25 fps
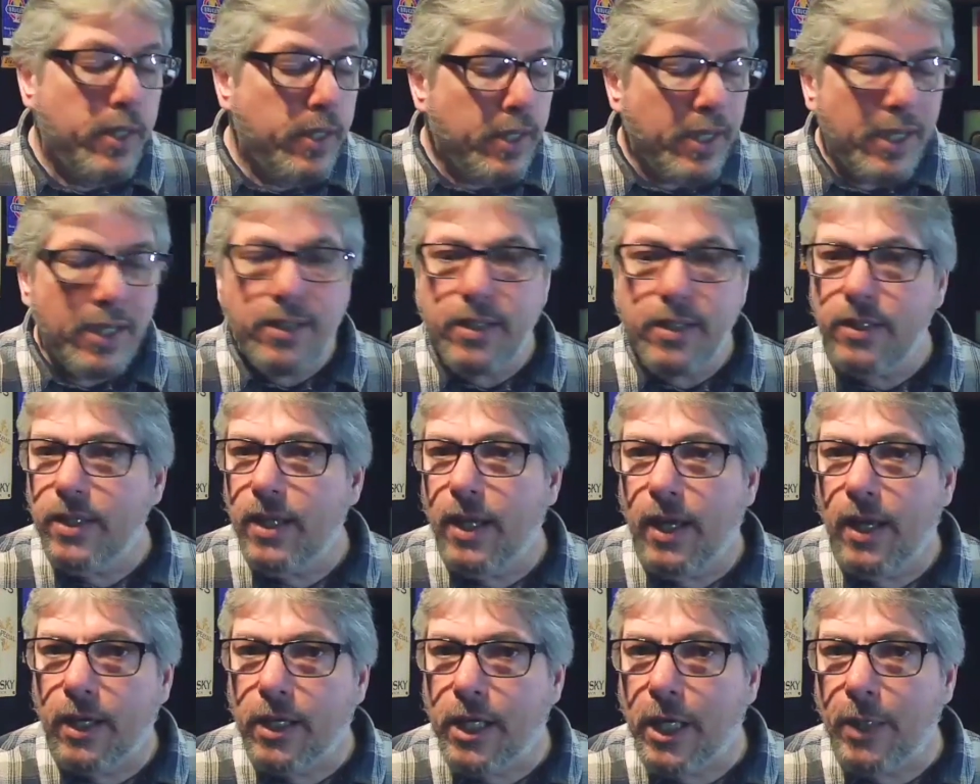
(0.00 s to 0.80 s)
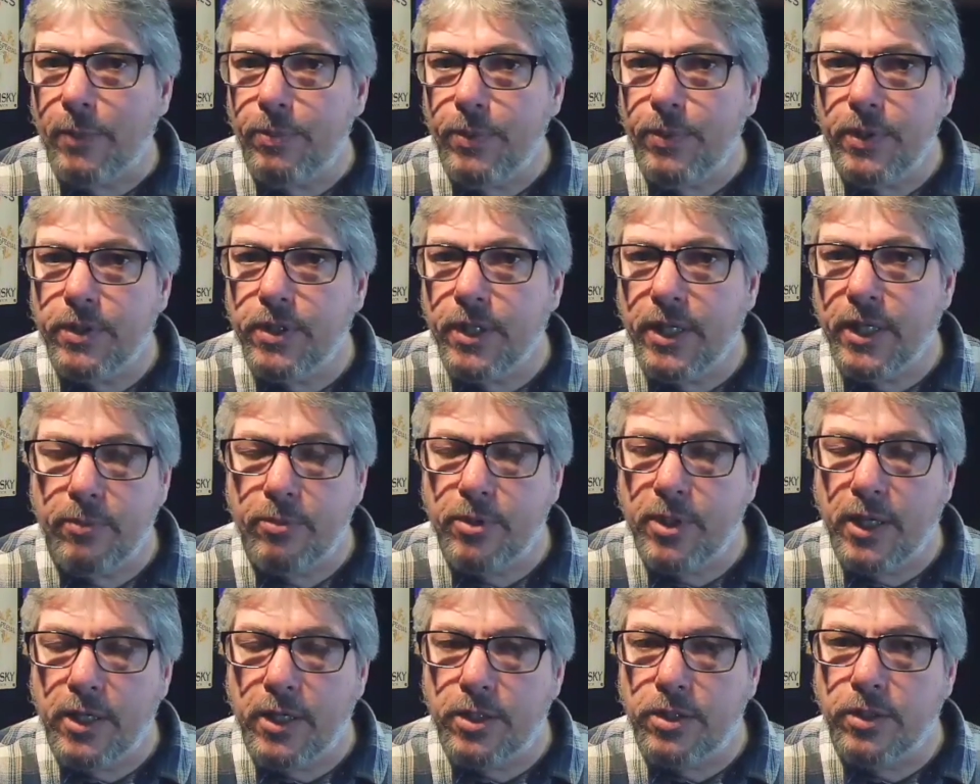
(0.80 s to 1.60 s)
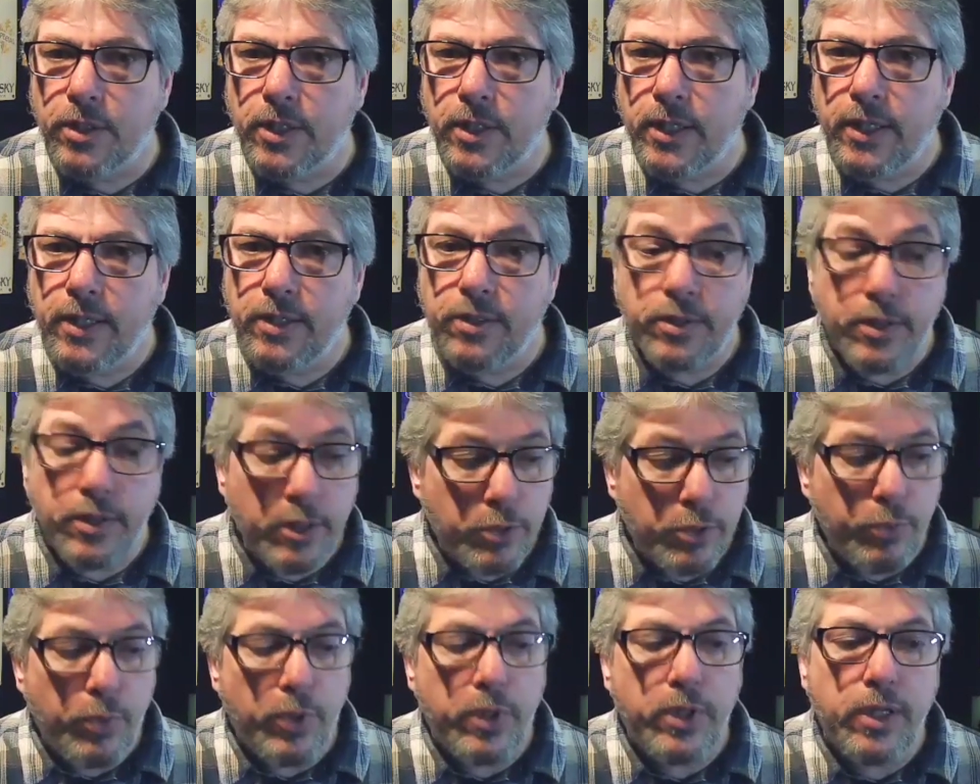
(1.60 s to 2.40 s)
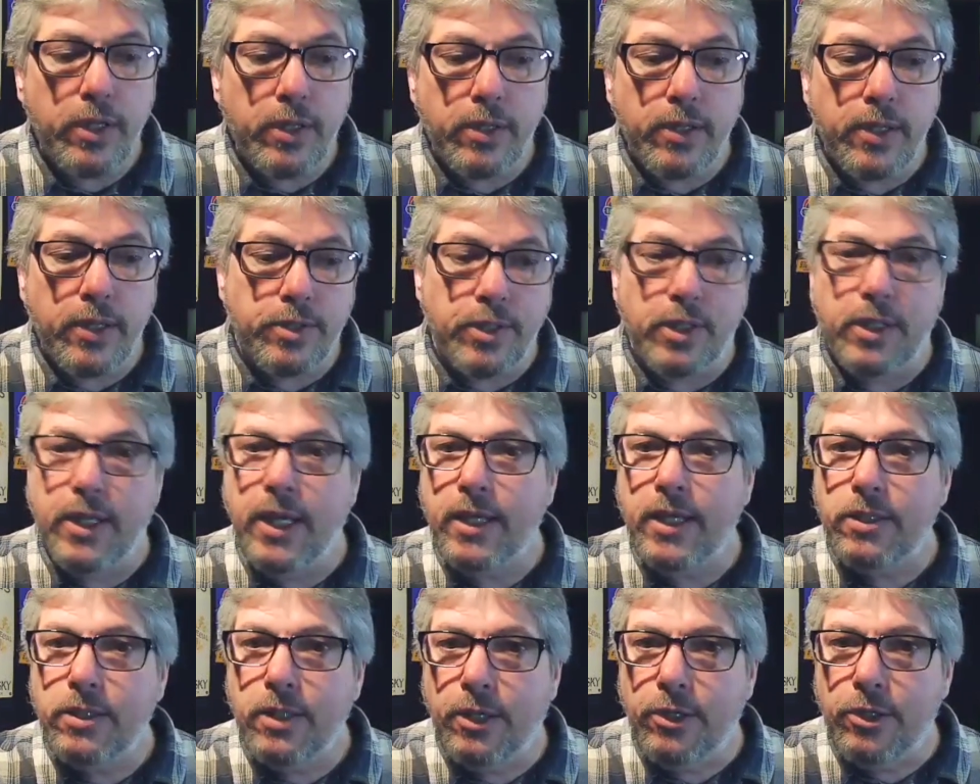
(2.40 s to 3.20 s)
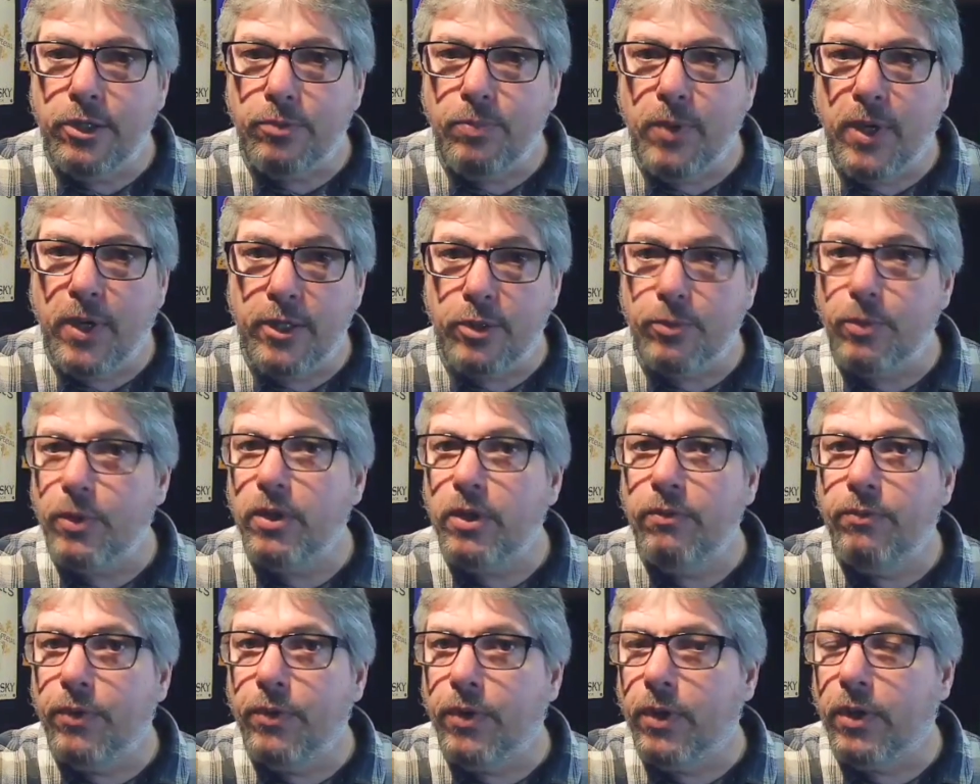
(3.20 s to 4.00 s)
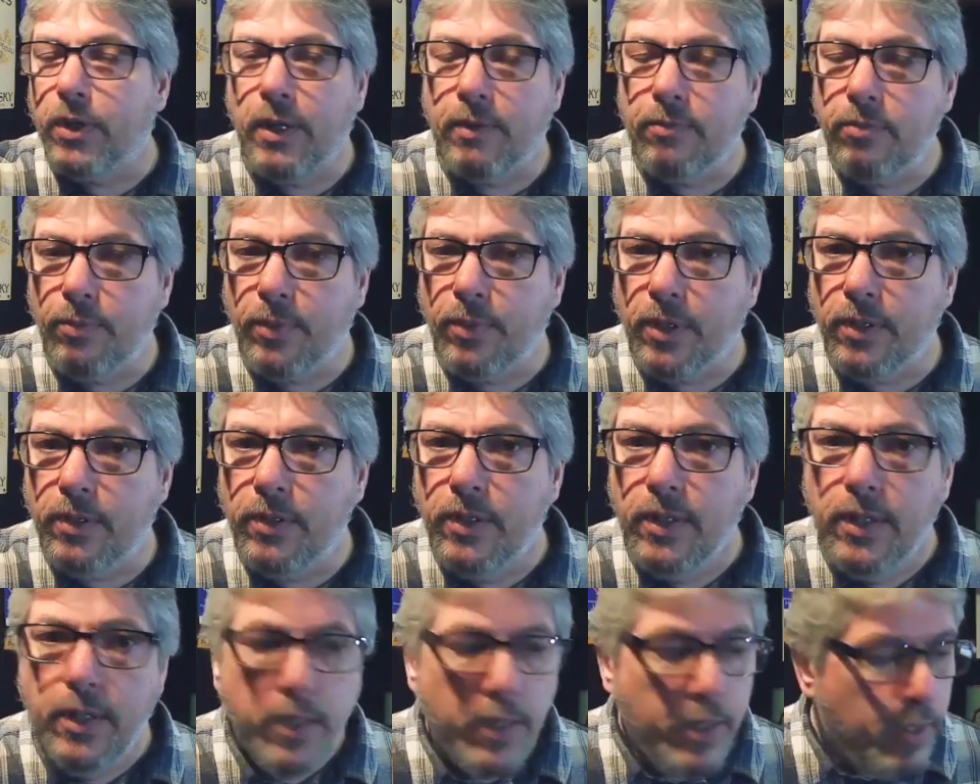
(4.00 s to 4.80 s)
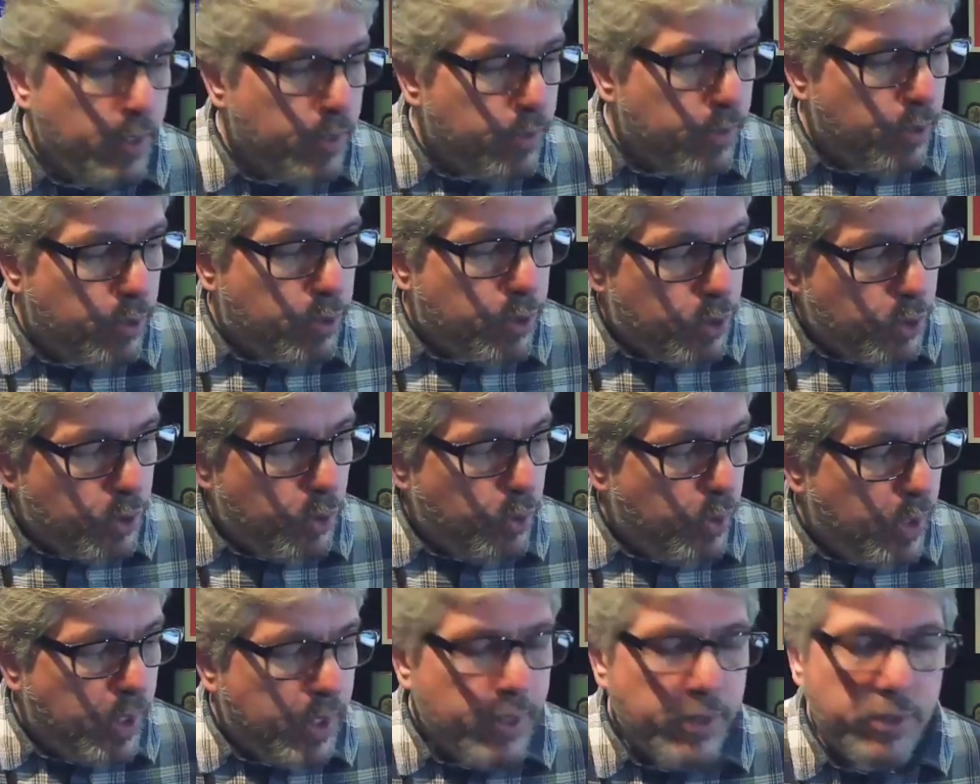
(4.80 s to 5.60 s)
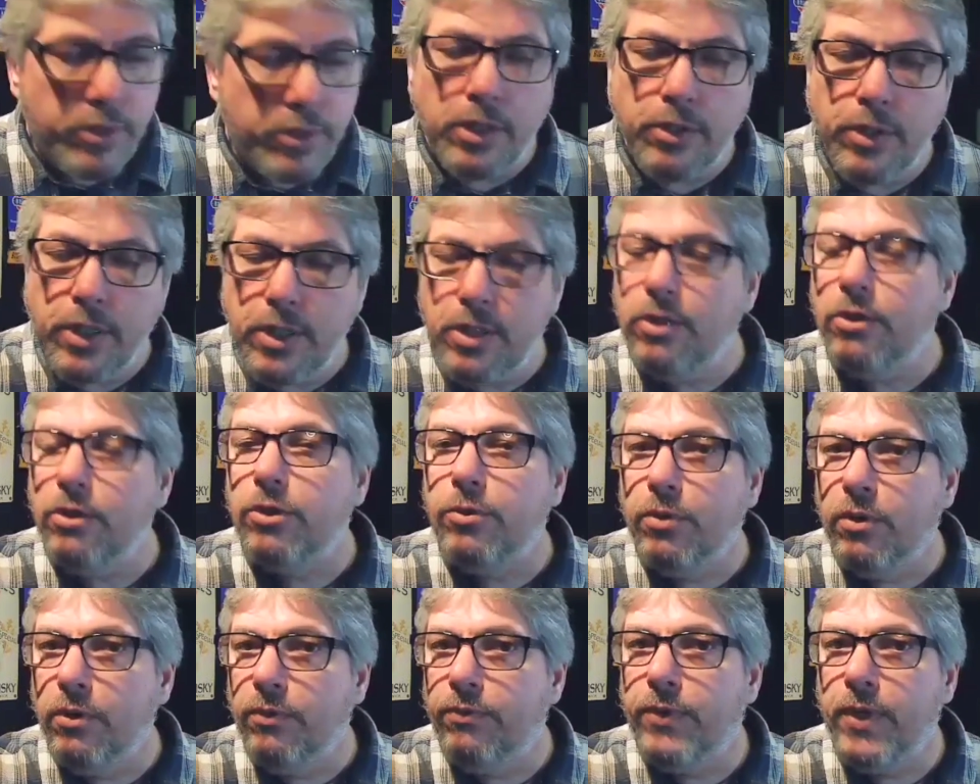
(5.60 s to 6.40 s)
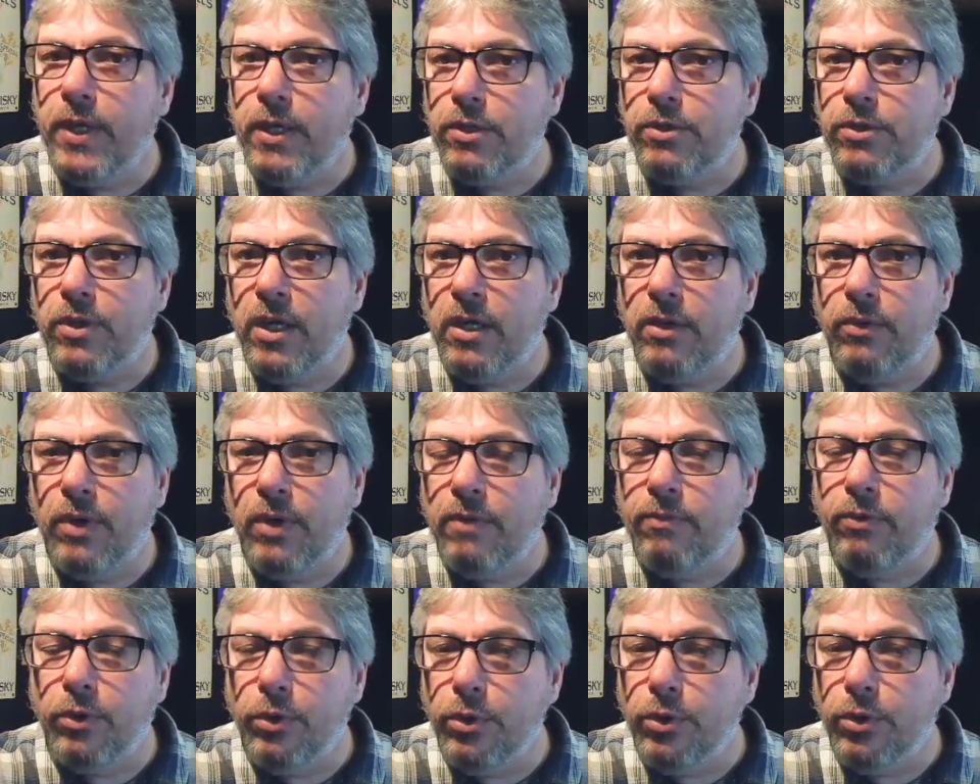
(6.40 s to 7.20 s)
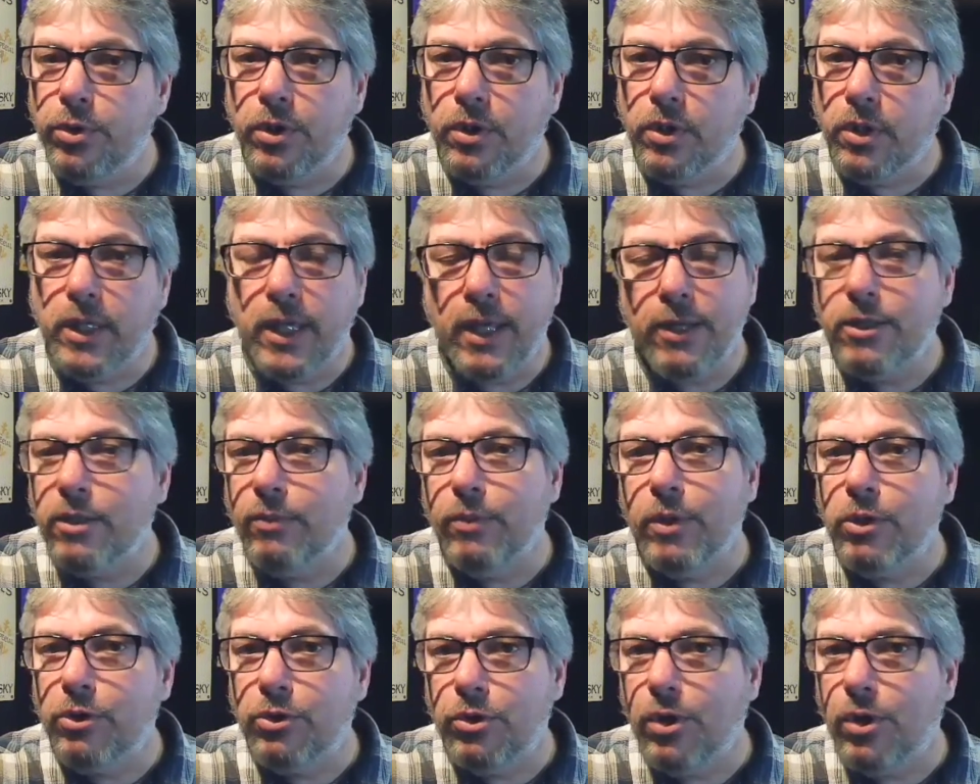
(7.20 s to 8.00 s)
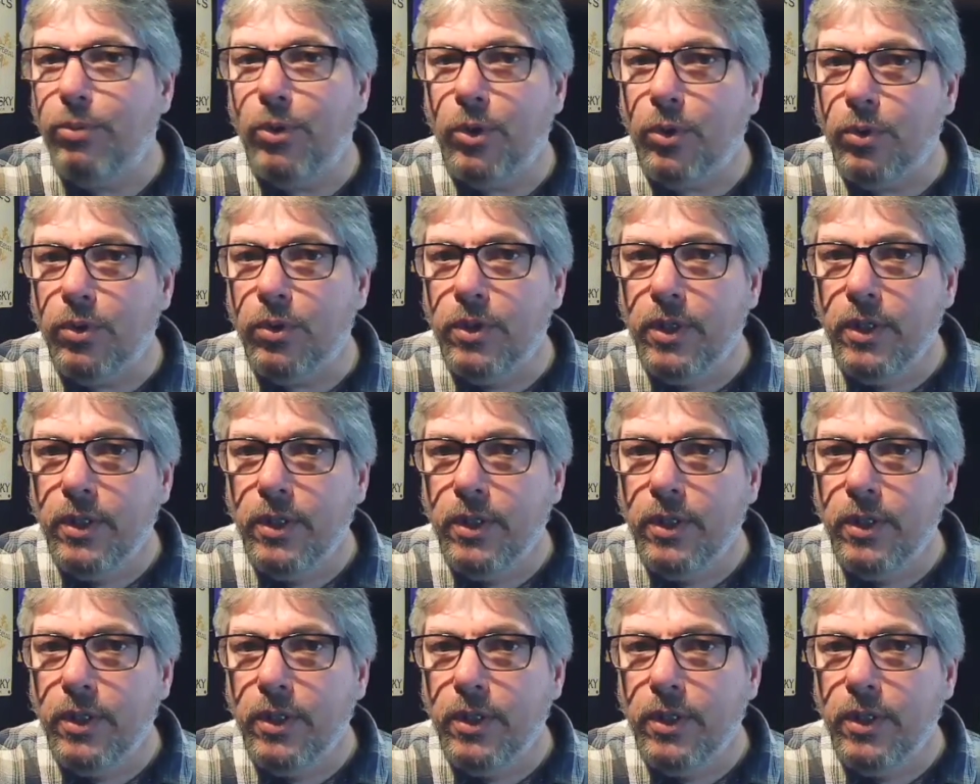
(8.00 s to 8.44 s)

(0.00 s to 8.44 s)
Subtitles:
He did that a couple of times, actually. He's working as an excise man. He's working for the government to show his allegiance with the French Revolution and gets him in trouble.